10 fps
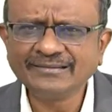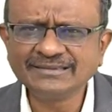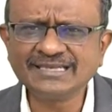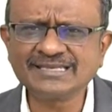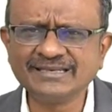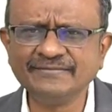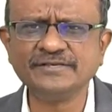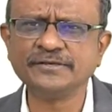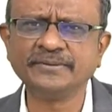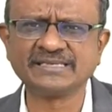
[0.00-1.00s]
just
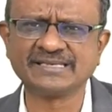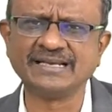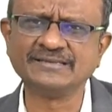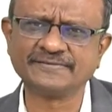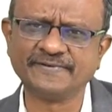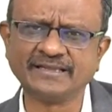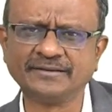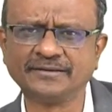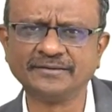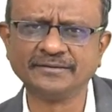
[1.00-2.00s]
gives you a sense
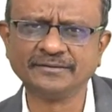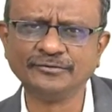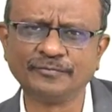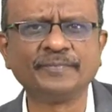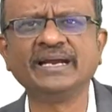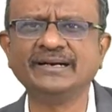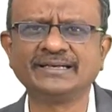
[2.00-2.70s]
whether you've paid